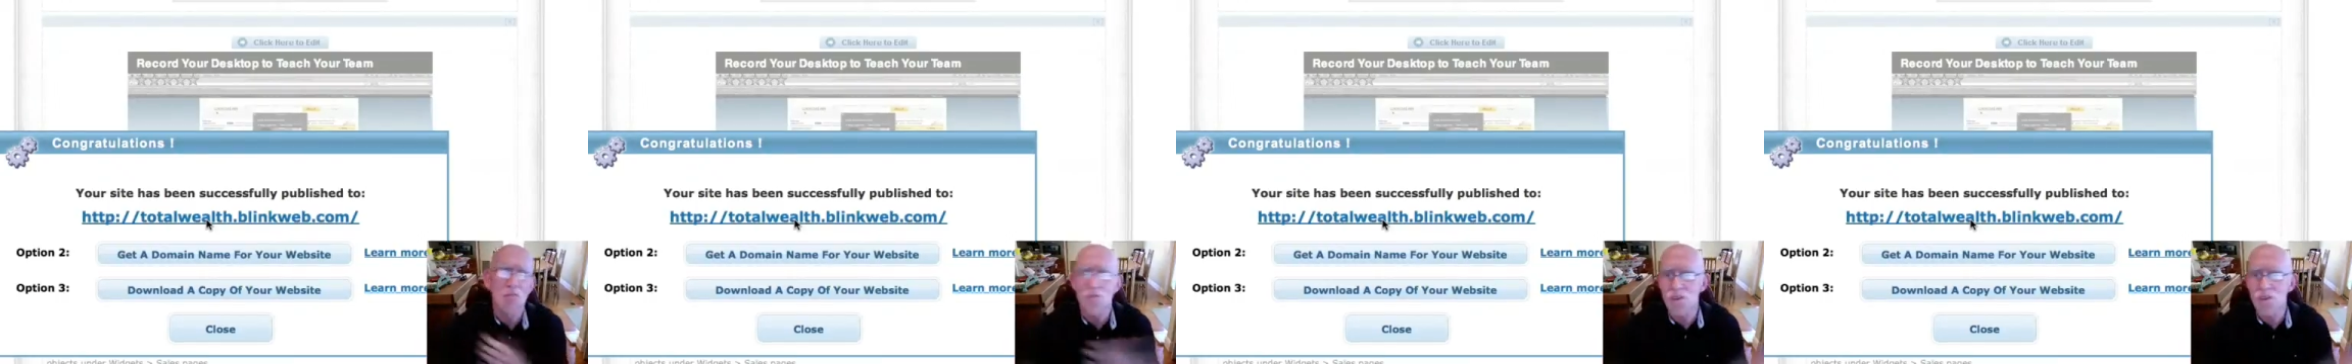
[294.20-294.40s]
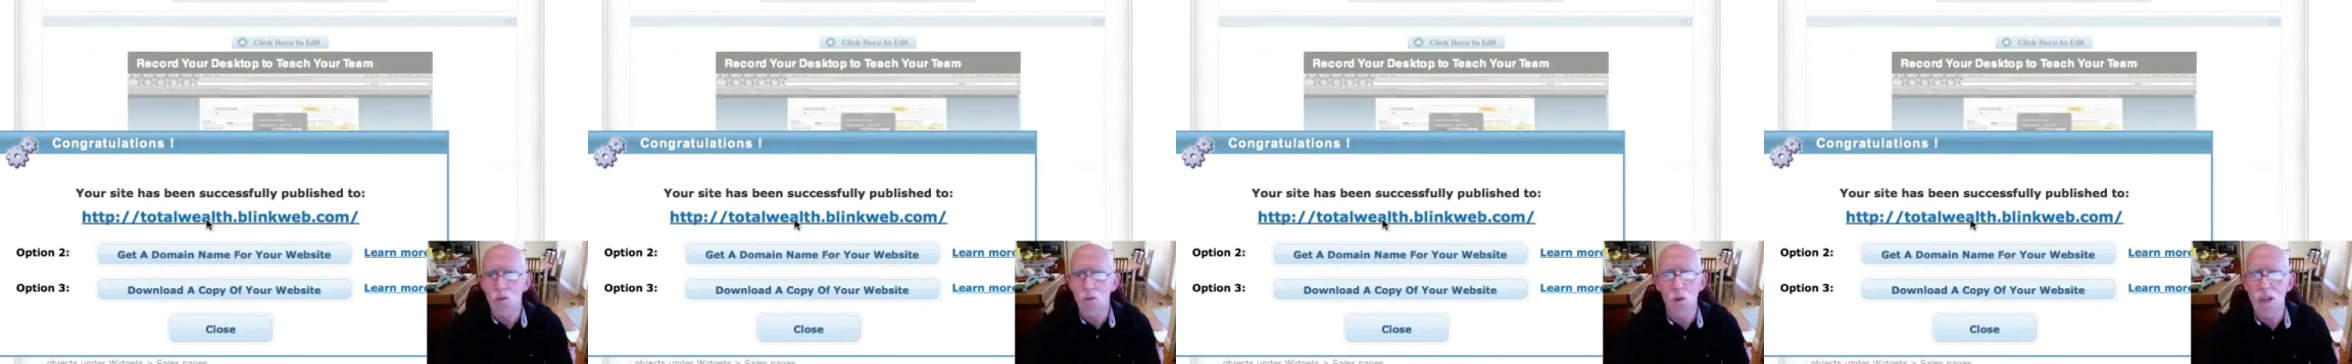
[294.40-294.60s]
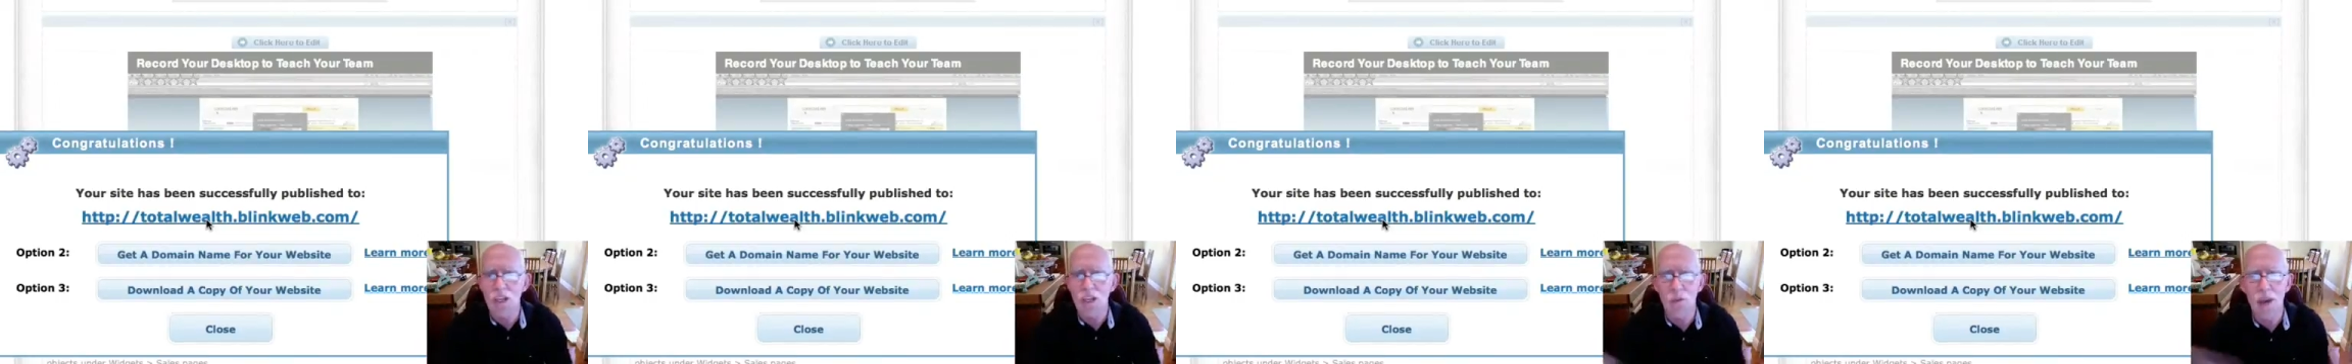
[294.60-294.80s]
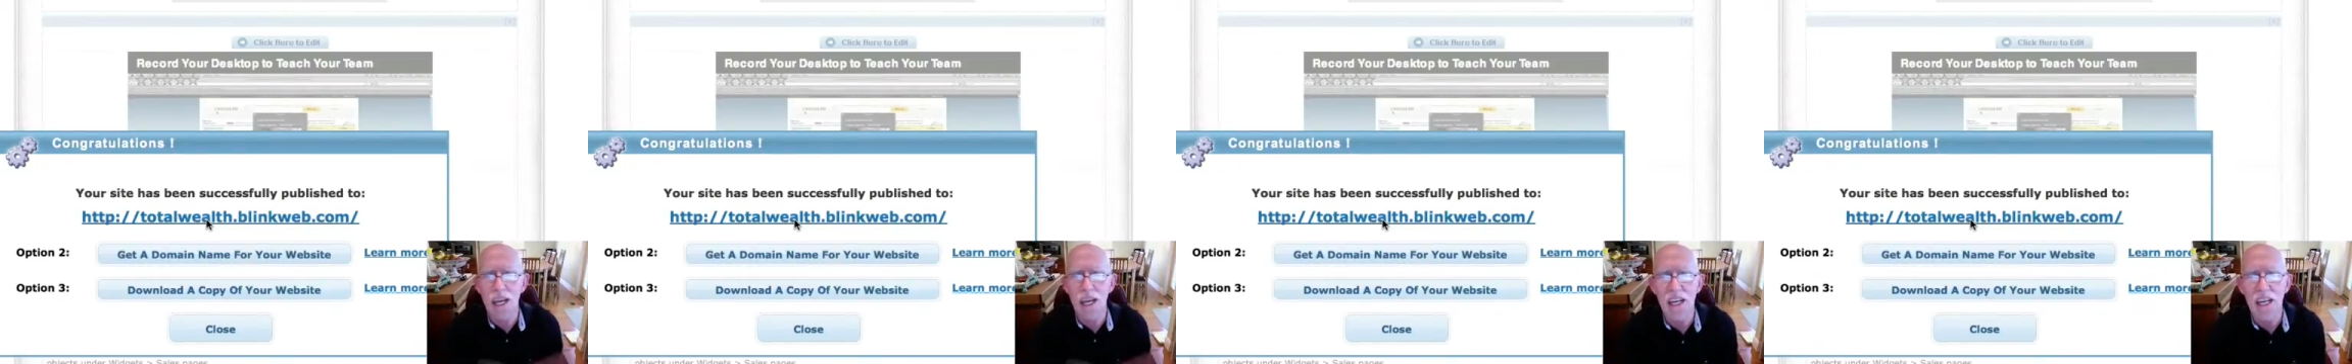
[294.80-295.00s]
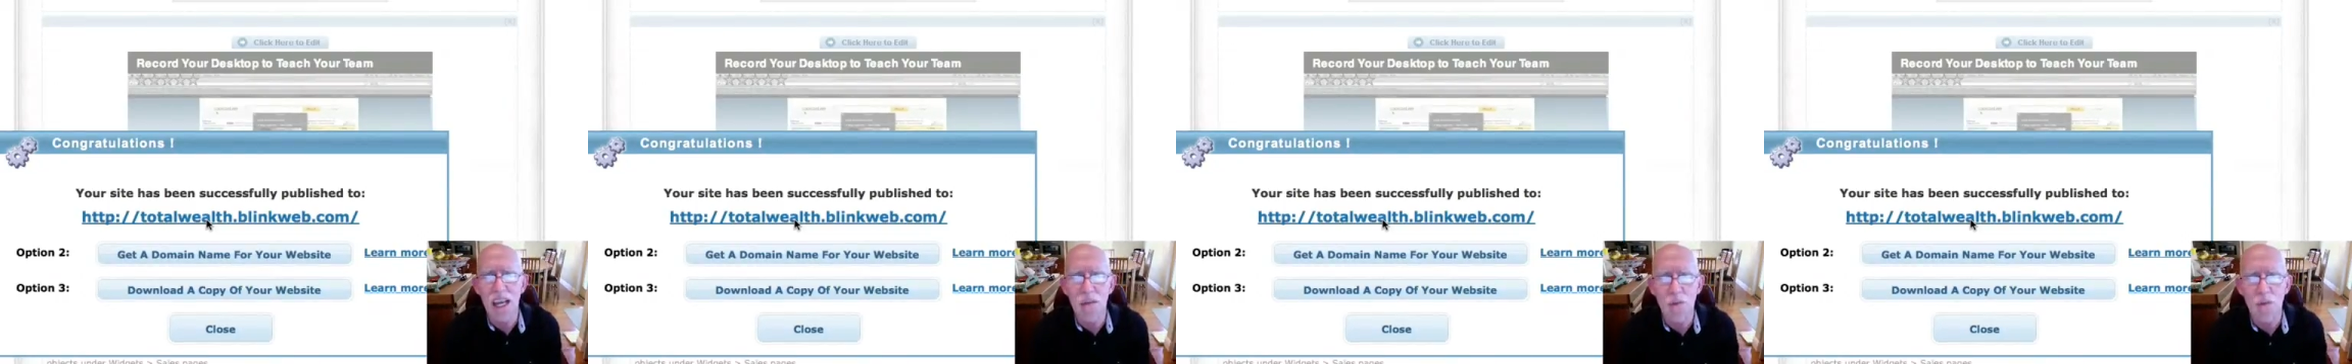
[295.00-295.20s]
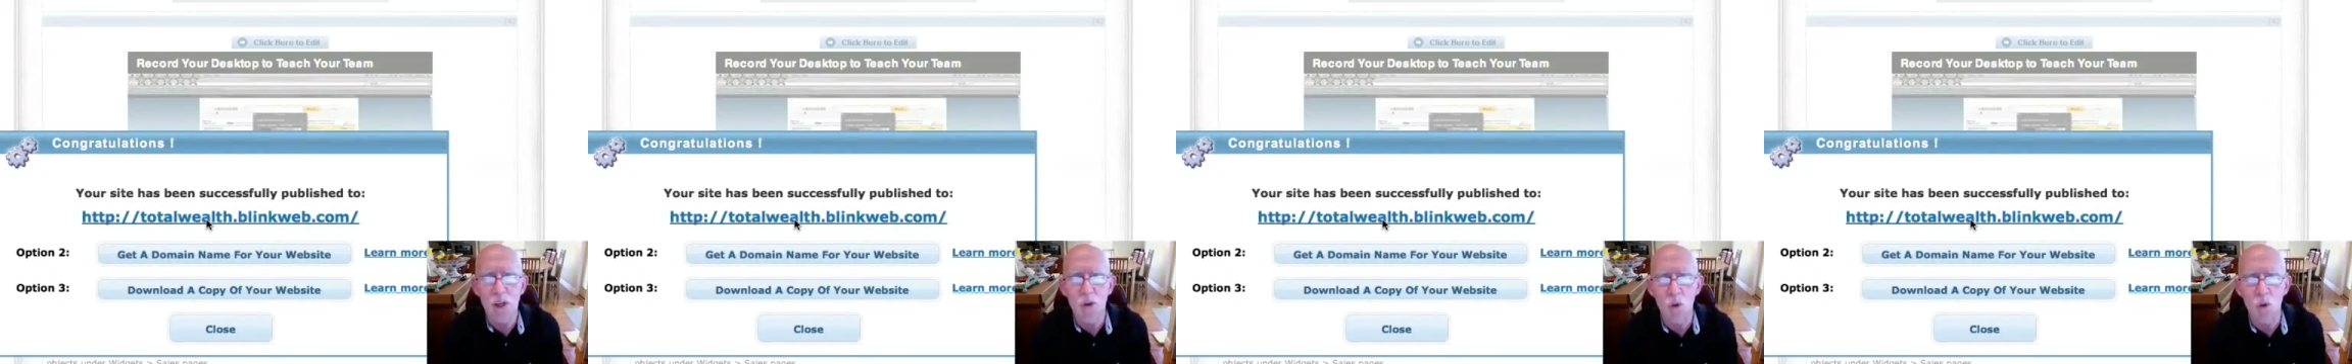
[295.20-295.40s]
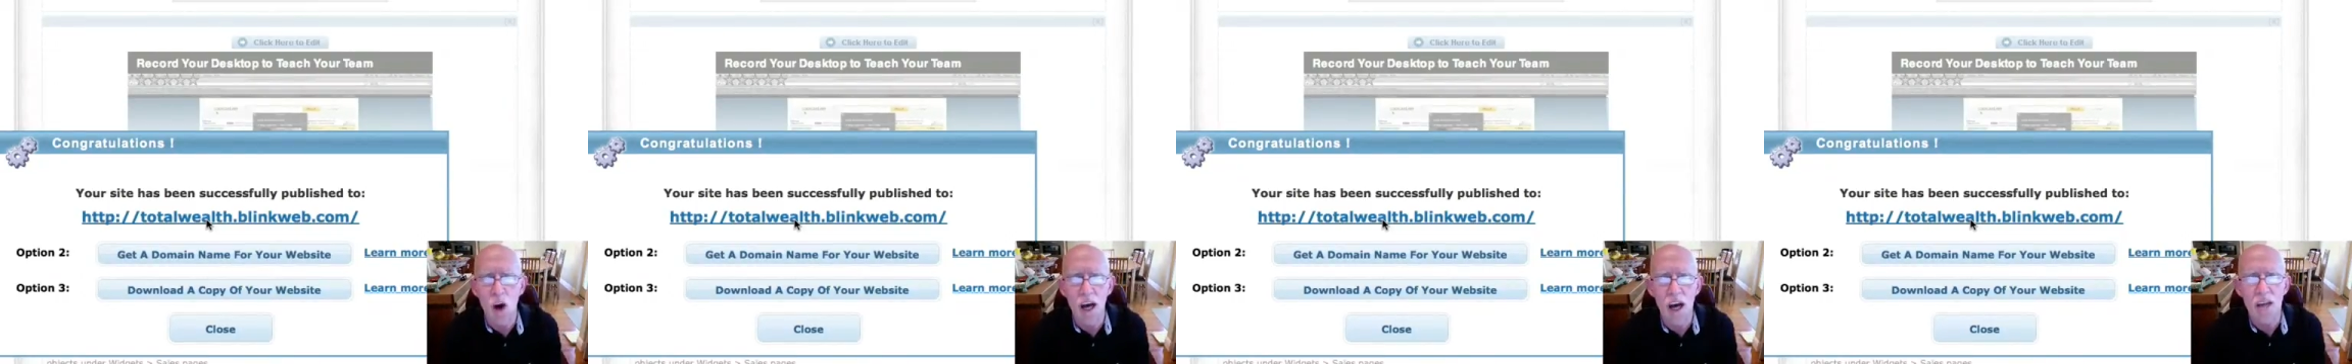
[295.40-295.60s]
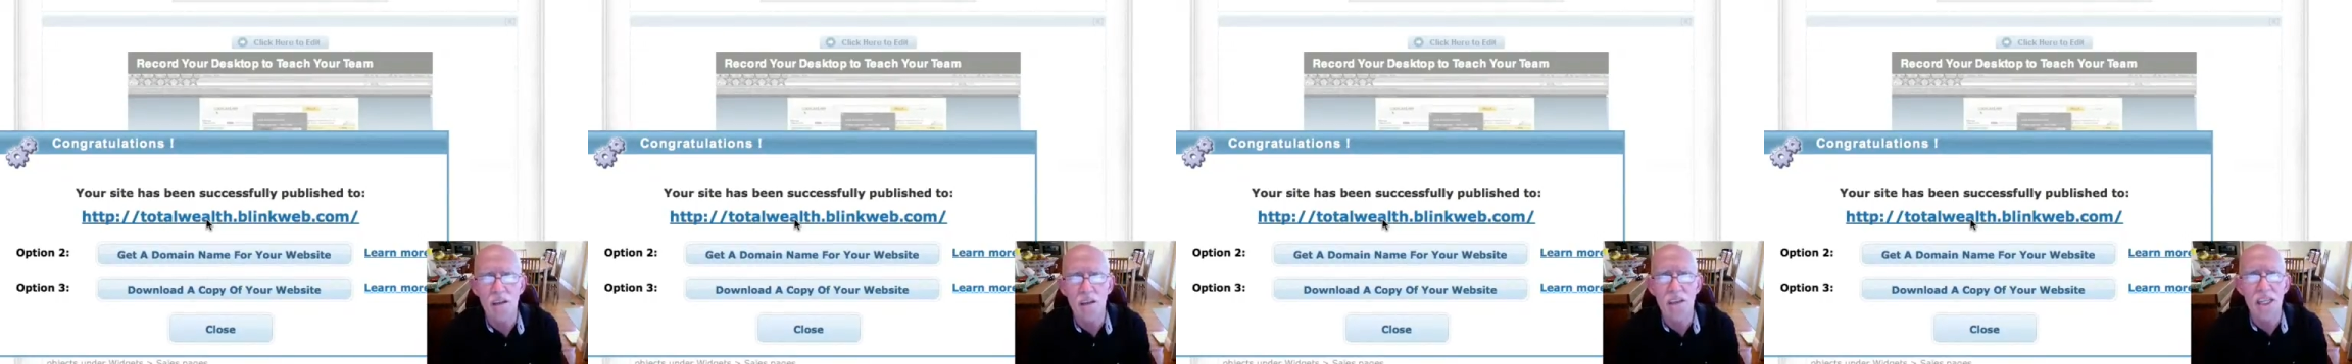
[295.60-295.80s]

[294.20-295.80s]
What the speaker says: what domain name do you want?